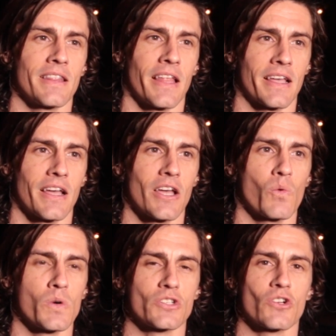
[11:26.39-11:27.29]
like,
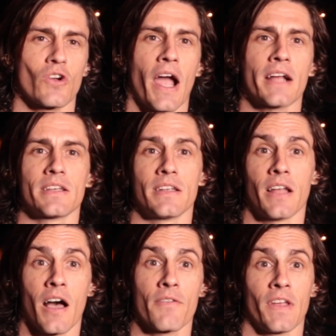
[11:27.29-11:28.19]
was cracked enough.